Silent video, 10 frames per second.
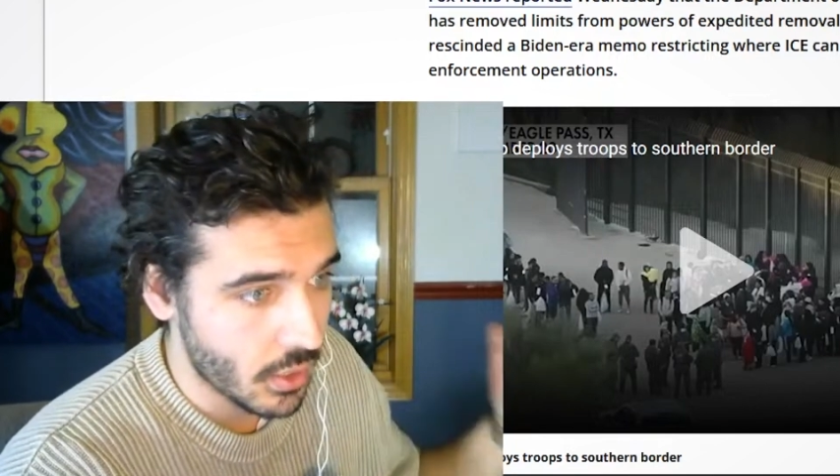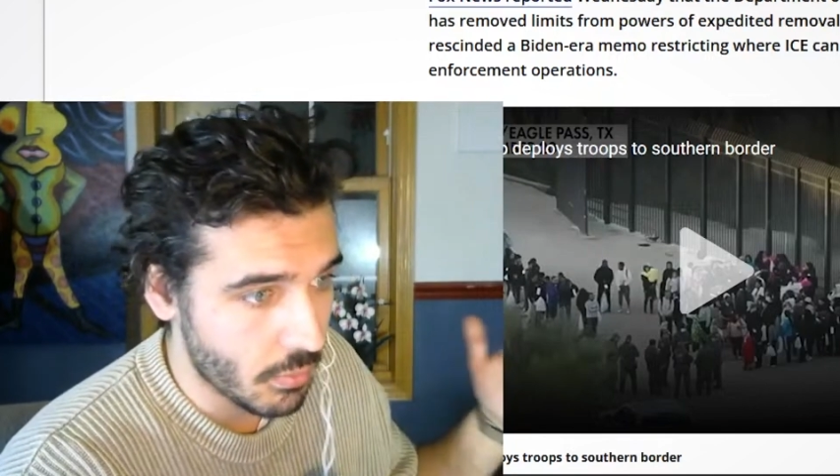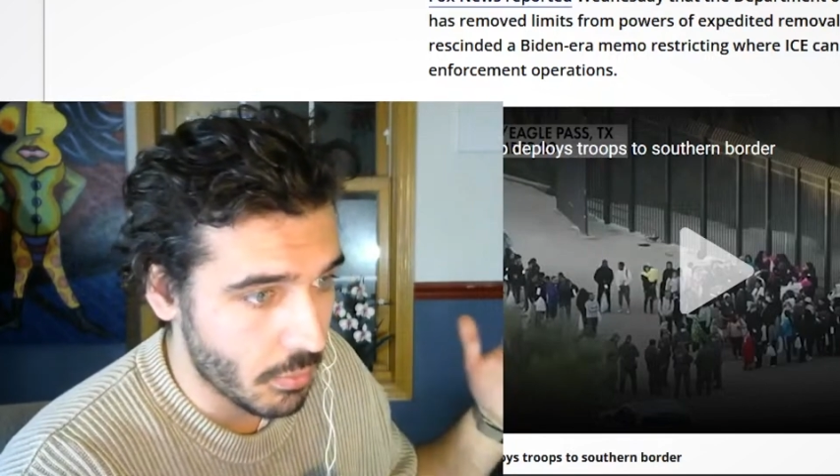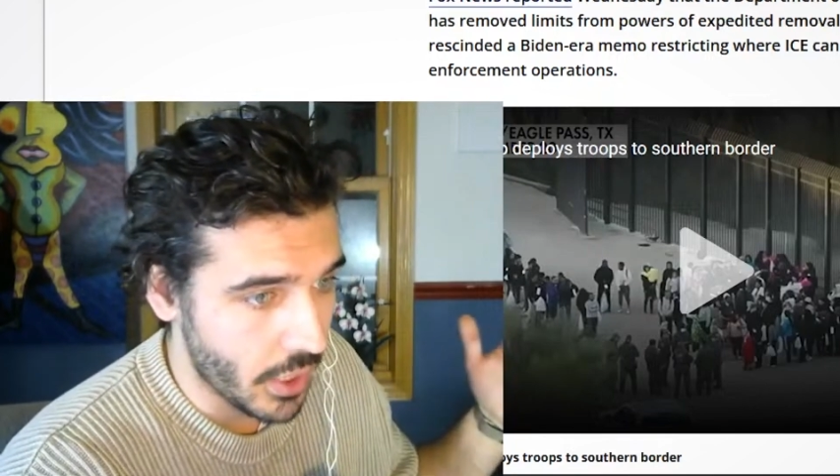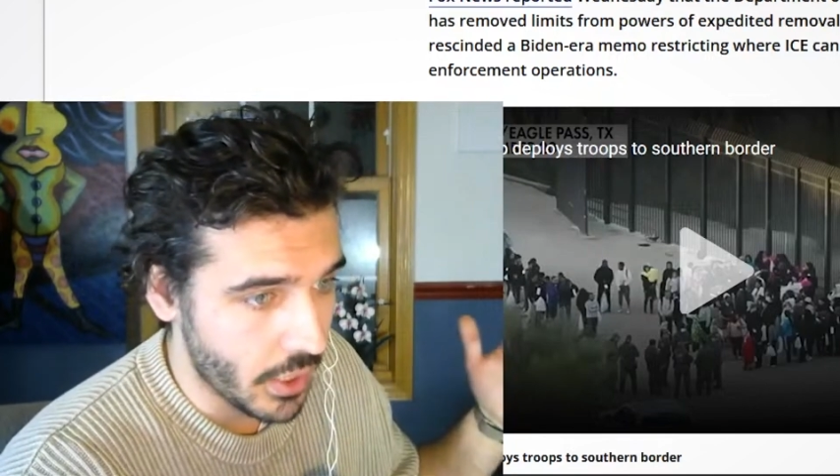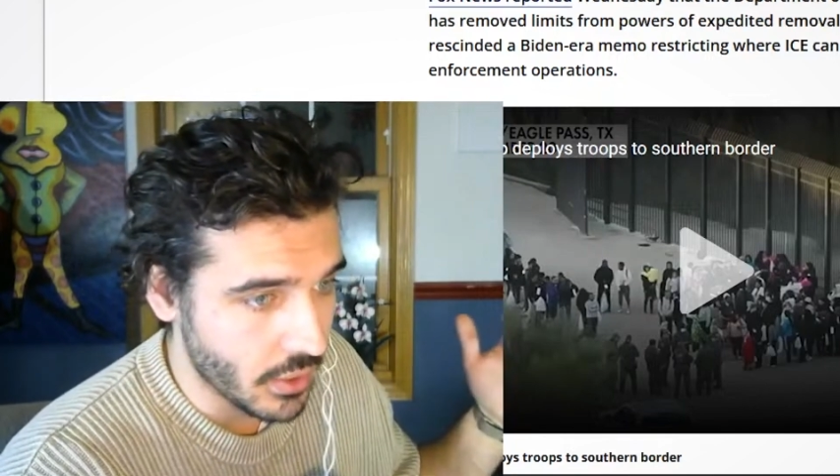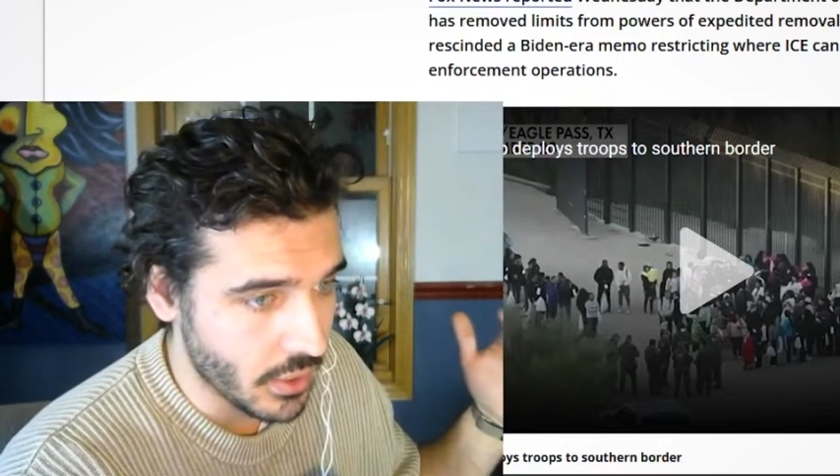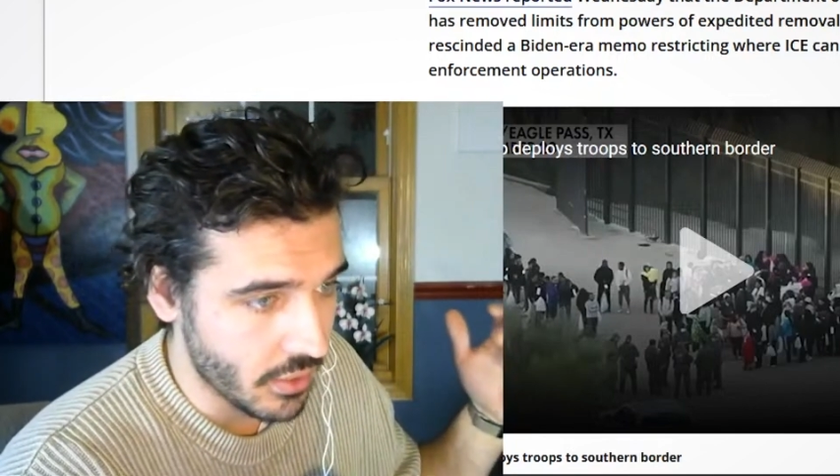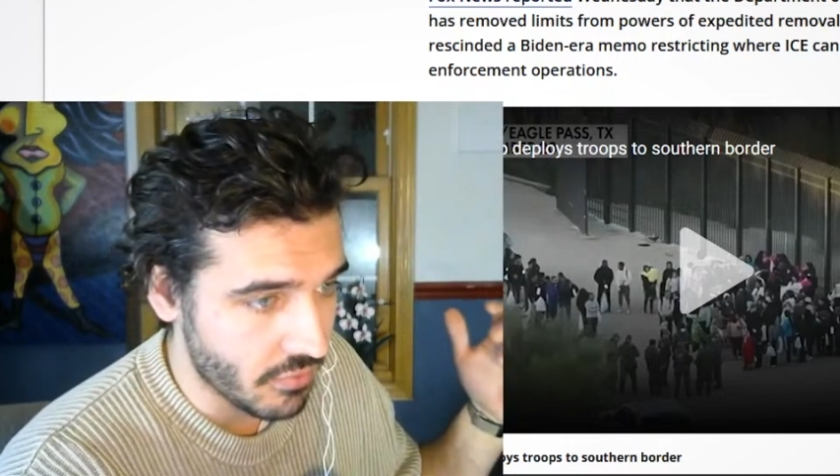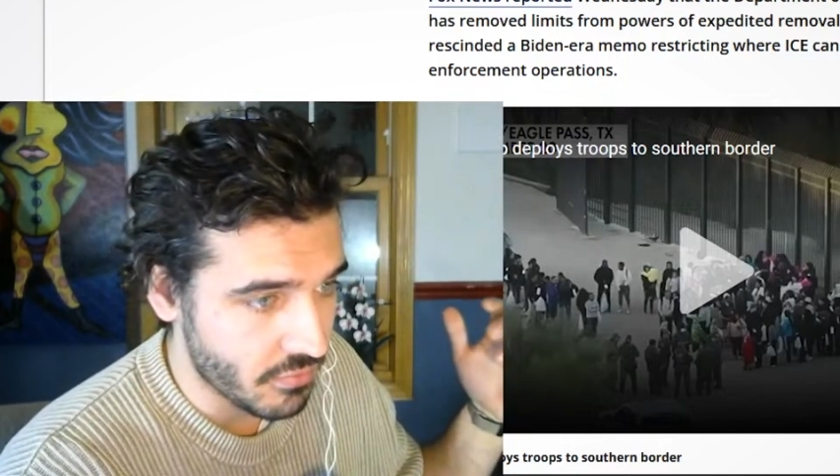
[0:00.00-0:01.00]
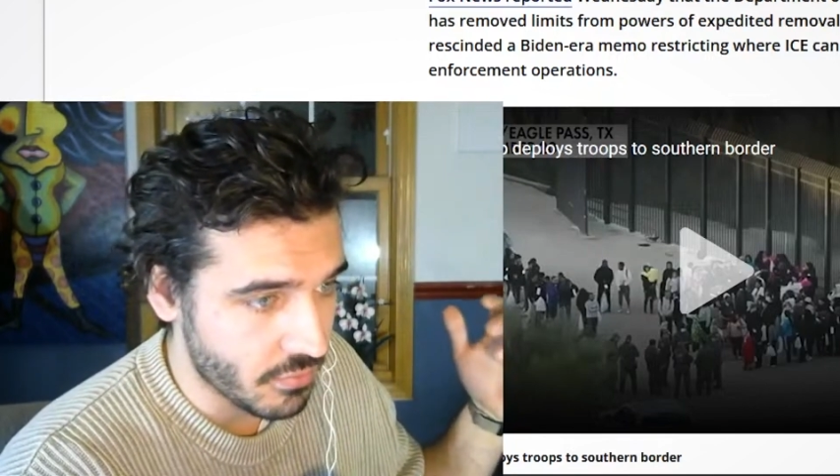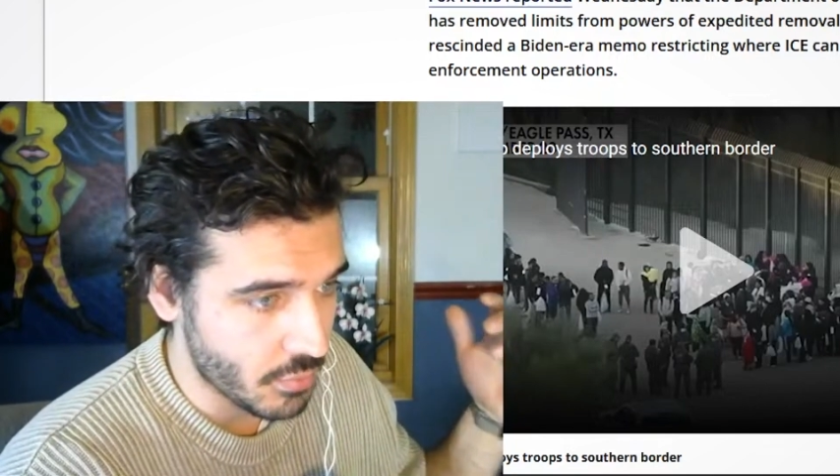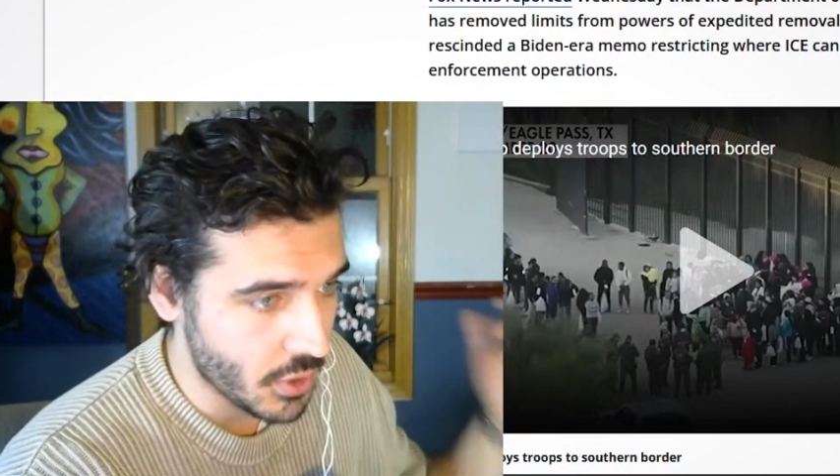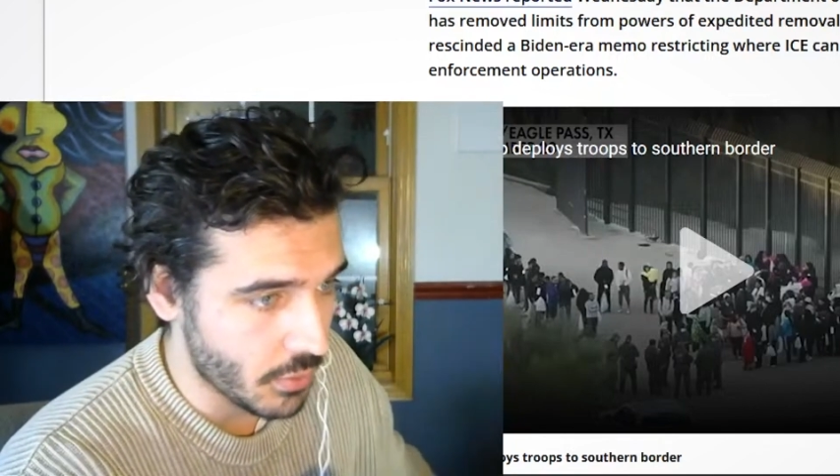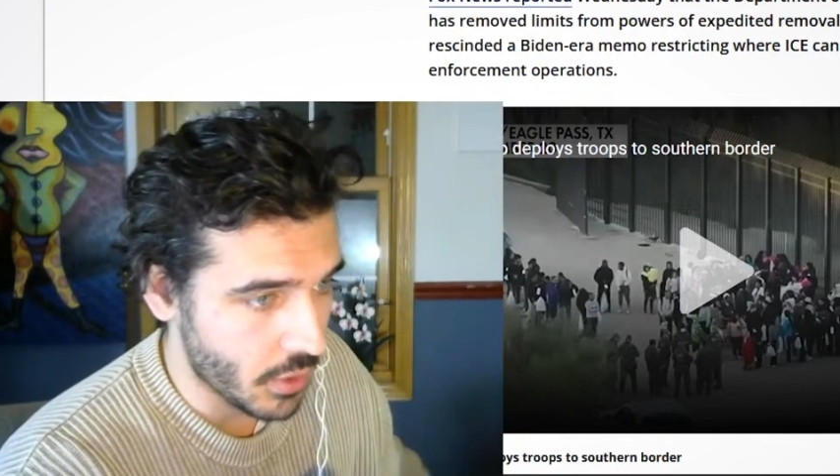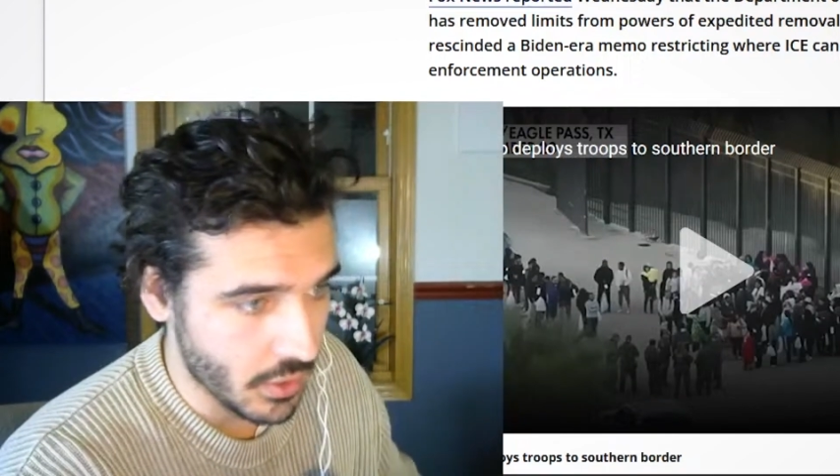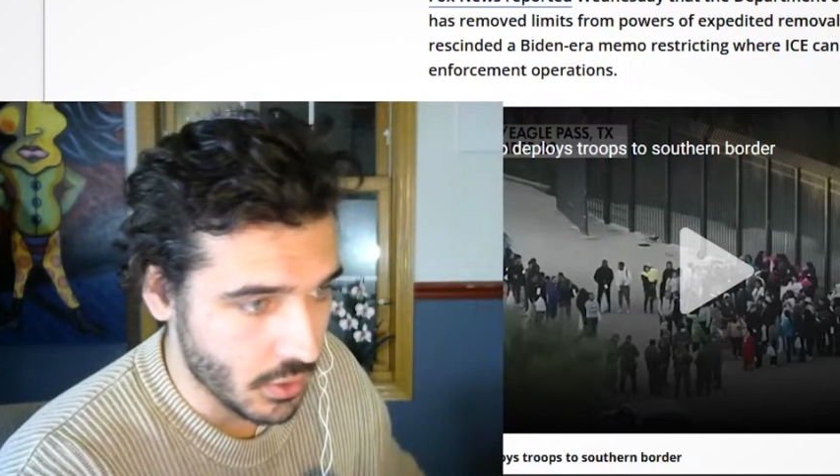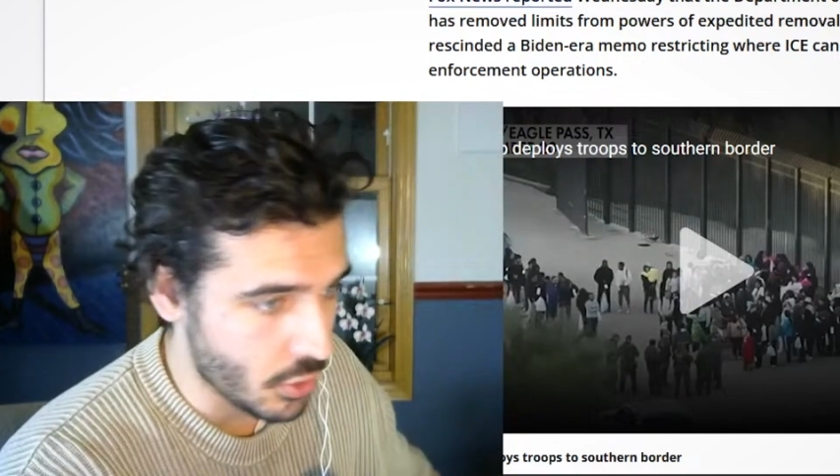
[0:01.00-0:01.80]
But if people like